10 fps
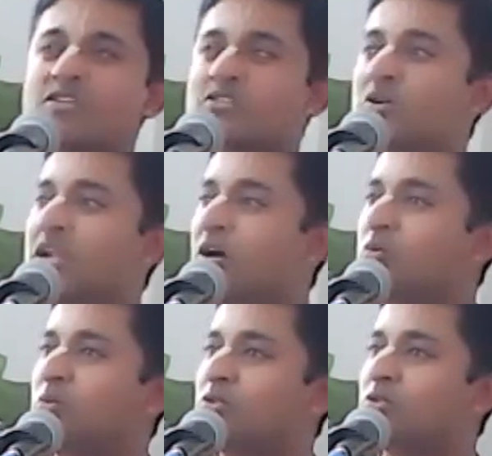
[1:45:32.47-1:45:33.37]
So now
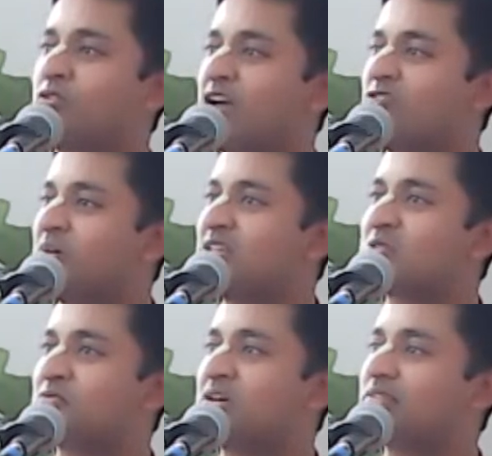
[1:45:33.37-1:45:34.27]
we will do 5
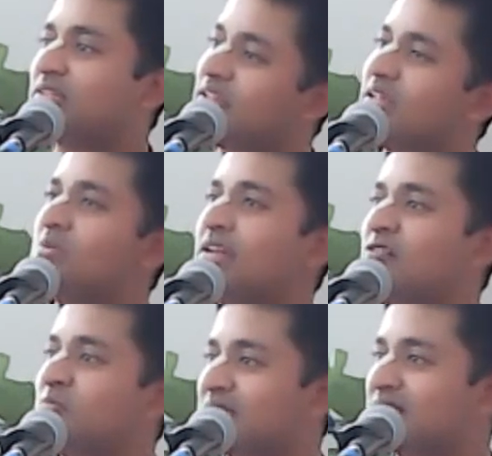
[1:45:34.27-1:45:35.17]
minutes of kirtan and then
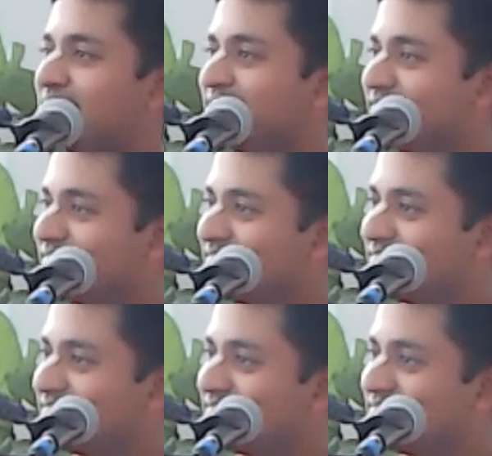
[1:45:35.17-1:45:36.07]
we'll have prasad.
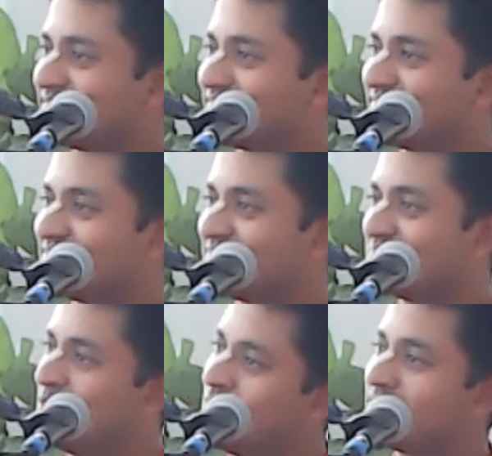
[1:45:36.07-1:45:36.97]

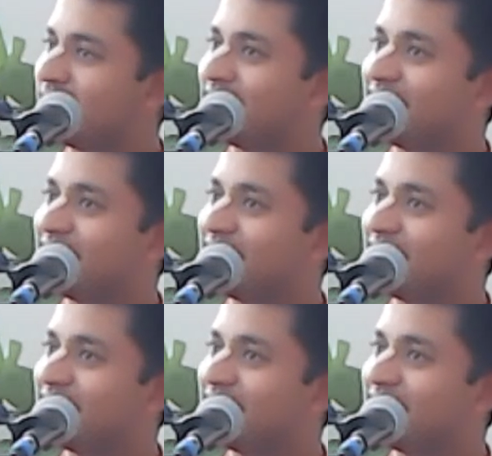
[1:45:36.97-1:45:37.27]
More?